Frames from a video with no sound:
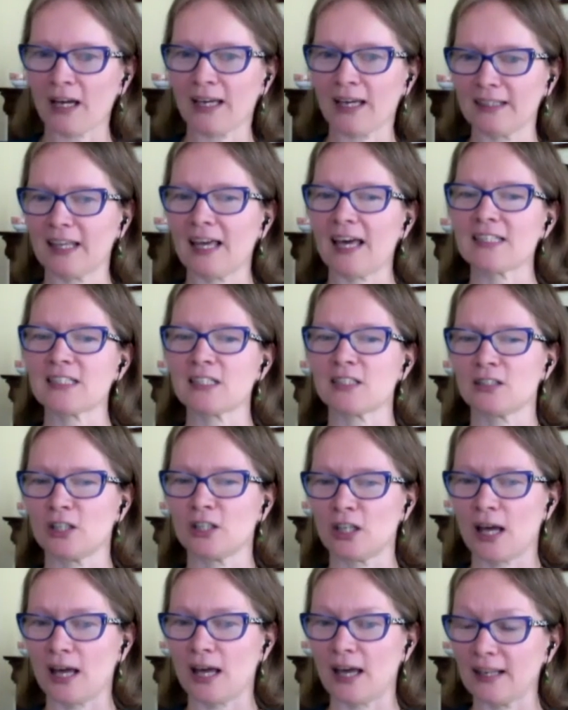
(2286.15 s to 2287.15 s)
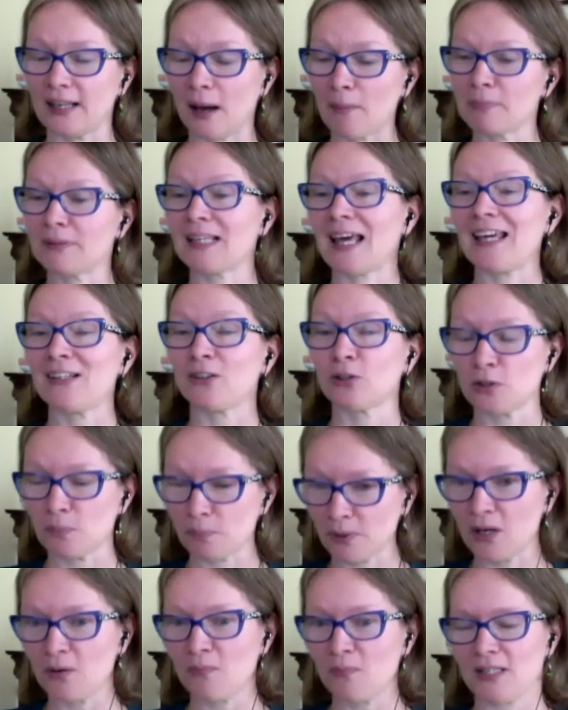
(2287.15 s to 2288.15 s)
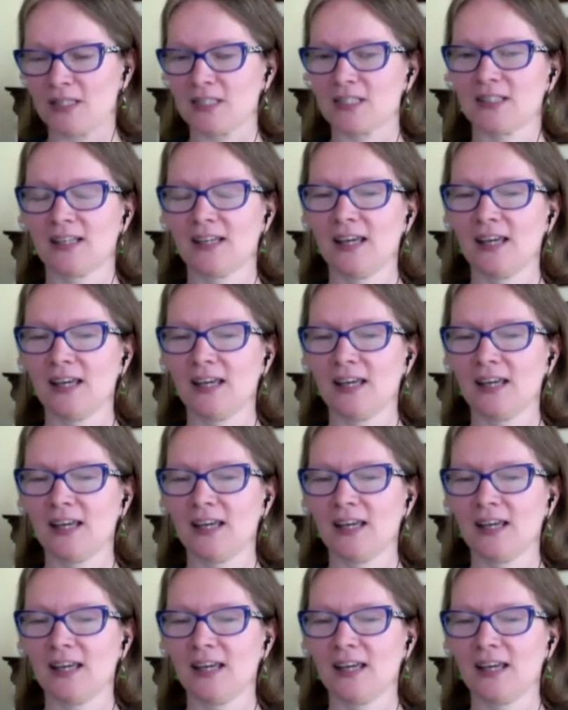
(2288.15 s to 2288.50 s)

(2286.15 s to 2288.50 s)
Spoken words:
and get an update on the permit.